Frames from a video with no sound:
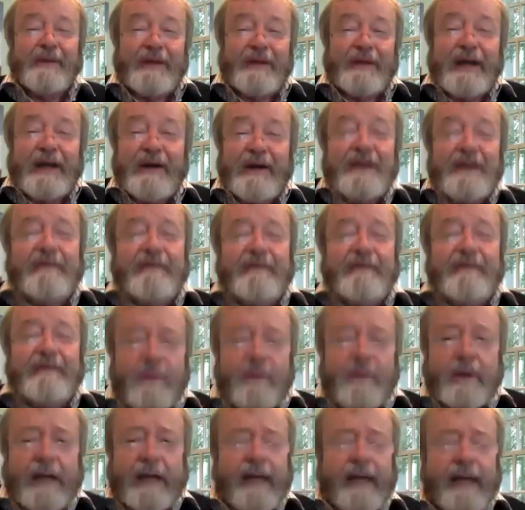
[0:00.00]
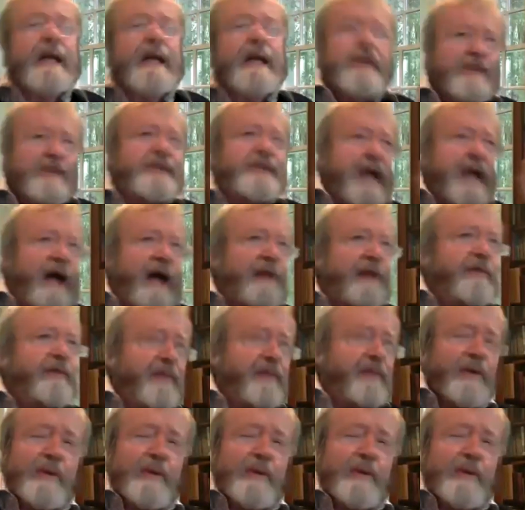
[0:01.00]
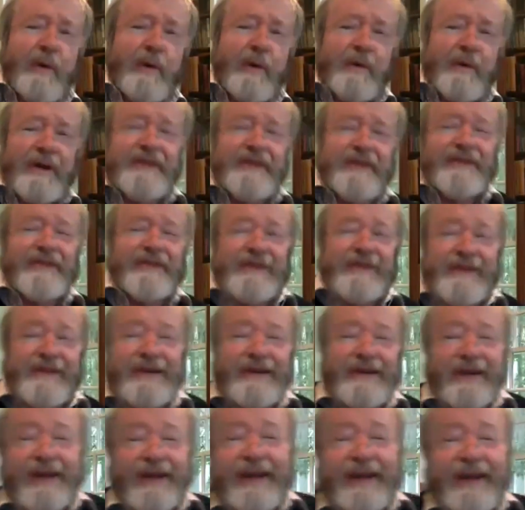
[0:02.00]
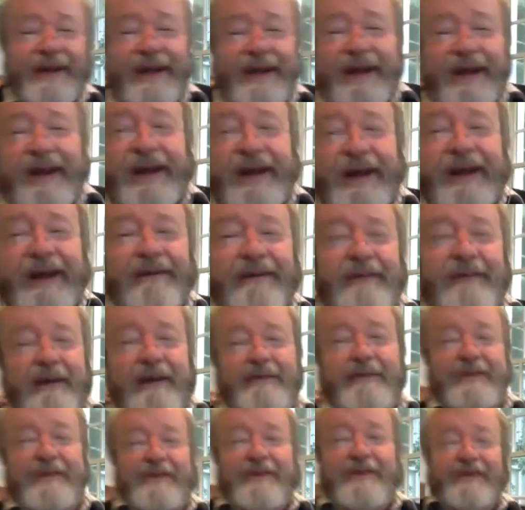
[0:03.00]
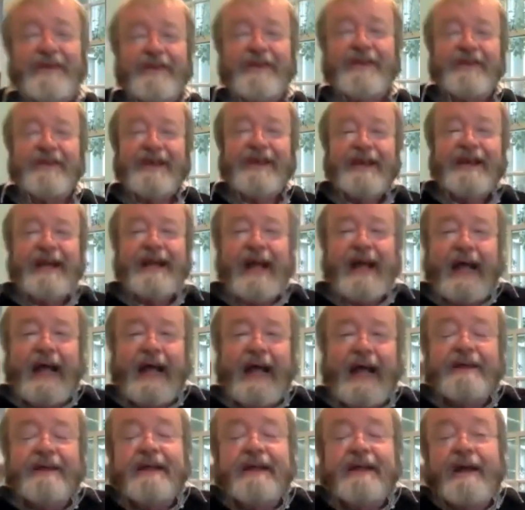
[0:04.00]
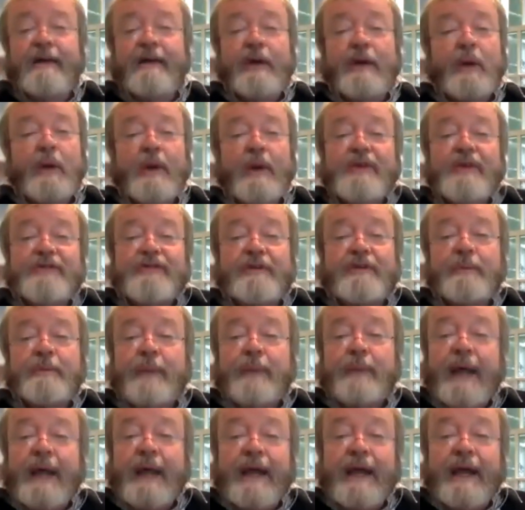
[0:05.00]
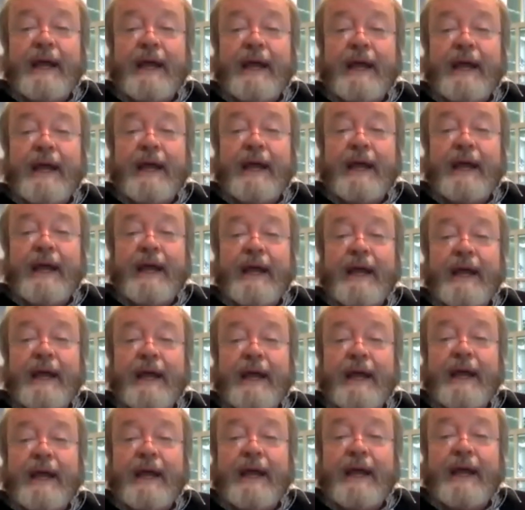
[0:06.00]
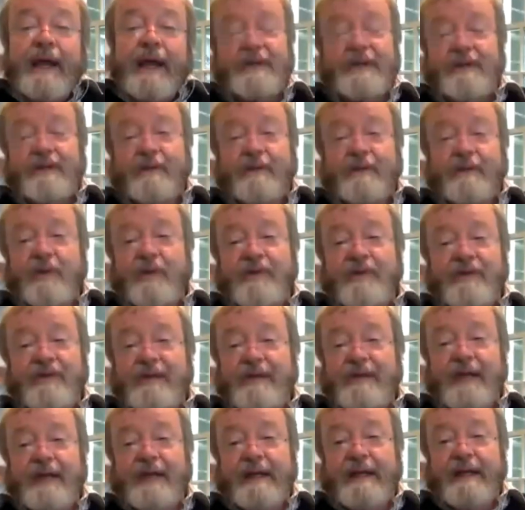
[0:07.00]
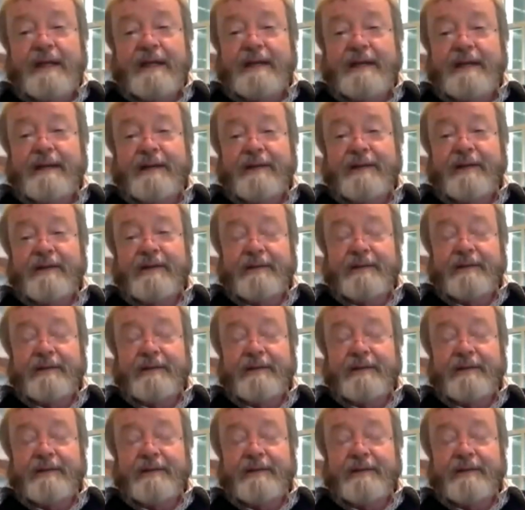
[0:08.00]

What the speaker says: without even looking at it. Just add a few more recent references. And a request to pay, which of course he didn't.